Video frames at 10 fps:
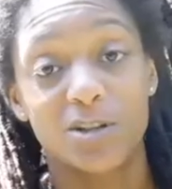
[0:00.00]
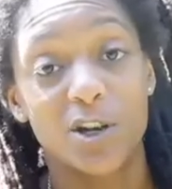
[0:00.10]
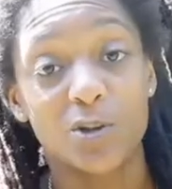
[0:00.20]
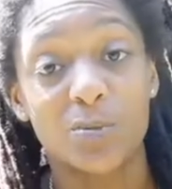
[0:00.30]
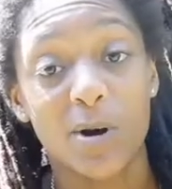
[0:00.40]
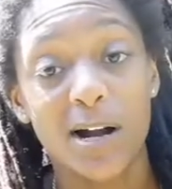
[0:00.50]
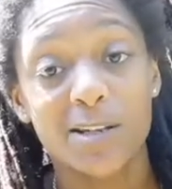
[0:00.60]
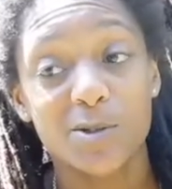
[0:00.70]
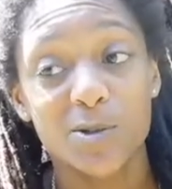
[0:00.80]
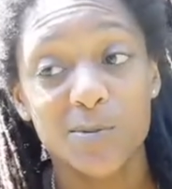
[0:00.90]
Those
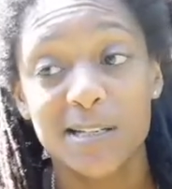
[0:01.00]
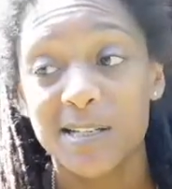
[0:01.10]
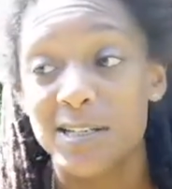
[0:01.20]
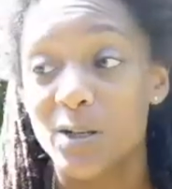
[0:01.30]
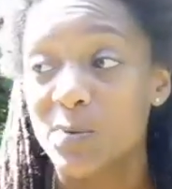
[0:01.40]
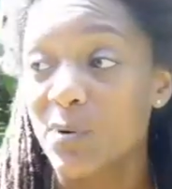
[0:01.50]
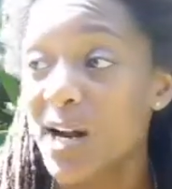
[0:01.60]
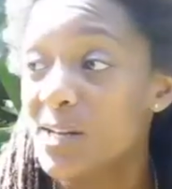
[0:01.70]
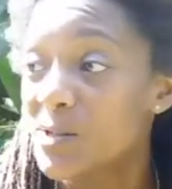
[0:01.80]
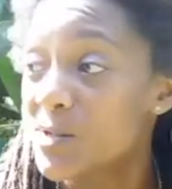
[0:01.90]
brazos, because those
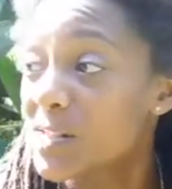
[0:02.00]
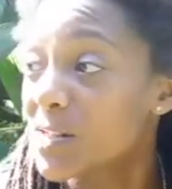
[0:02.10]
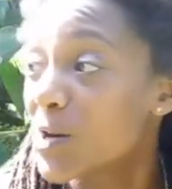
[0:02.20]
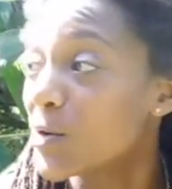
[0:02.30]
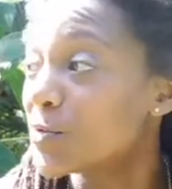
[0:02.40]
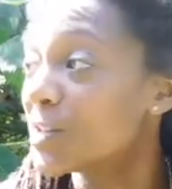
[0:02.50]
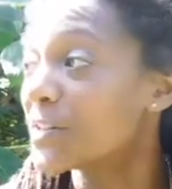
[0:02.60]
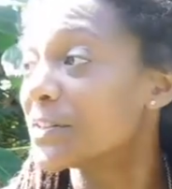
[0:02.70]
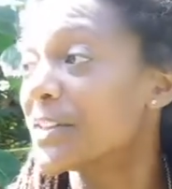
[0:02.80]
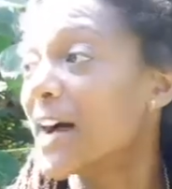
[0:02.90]
brazos is a whole
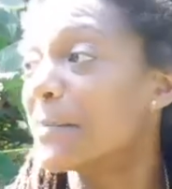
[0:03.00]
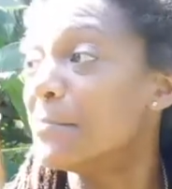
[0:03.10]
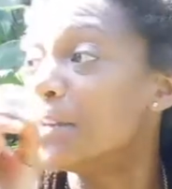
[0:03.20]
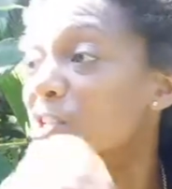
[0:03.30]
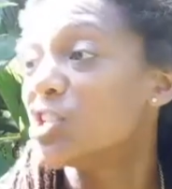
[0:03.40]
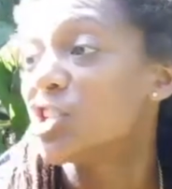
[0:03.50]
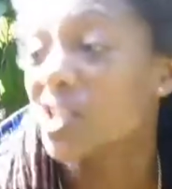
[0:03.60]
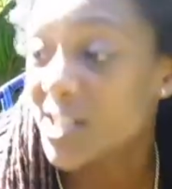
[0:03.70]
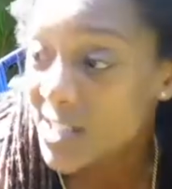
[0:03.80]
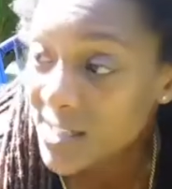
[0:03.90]
nother
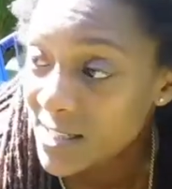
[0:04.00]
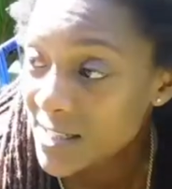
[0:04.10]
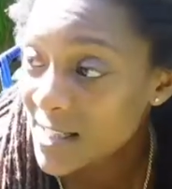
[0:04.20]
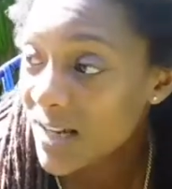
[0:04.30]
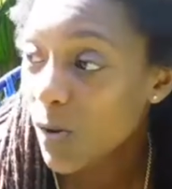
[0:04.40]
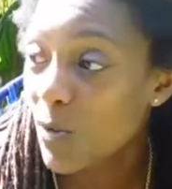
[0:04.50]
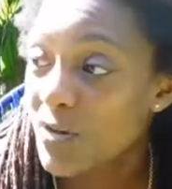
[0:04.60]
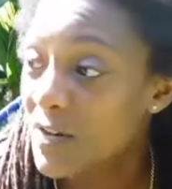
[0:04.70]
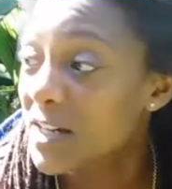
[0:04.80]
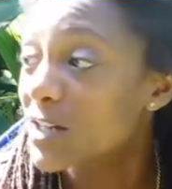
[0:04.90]
dimension
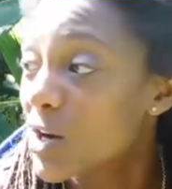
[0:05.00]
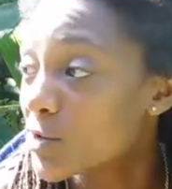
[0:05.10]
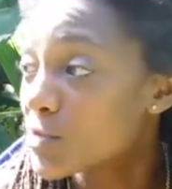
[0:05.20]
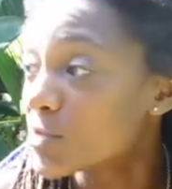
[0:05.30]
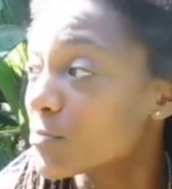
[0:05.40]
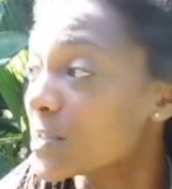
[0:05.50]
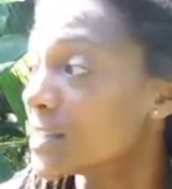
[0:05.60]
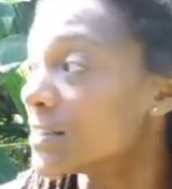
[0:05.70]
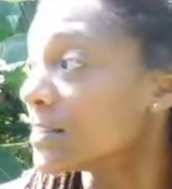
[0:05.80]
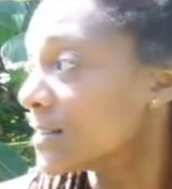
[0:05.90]
within Costa
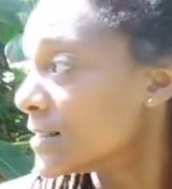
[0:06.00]
Rica.